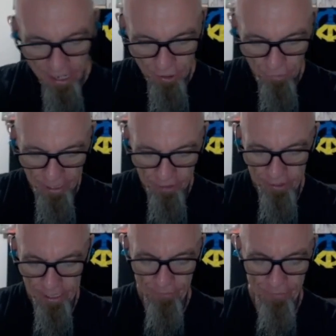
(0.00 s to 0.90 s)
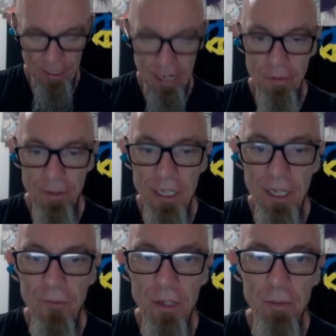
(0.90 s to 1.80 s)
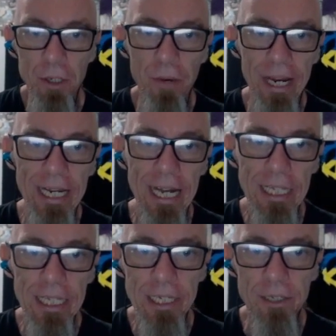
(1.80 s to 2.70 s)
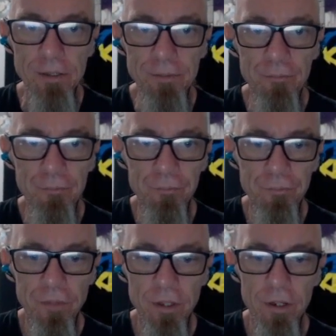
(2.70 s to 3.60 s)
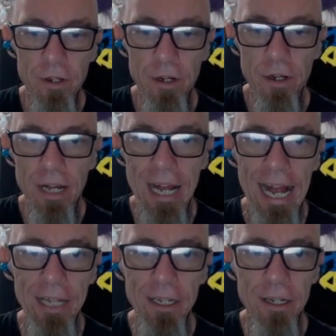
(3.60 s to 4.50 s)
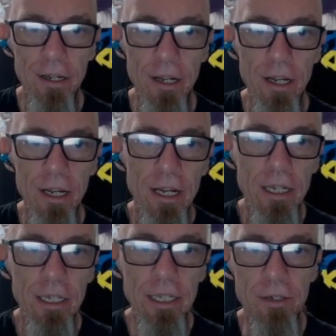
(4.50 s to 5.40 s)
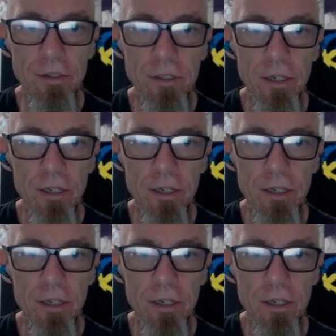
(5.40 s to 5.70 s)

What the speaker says: So we can look at, for example, the difference between a little and little.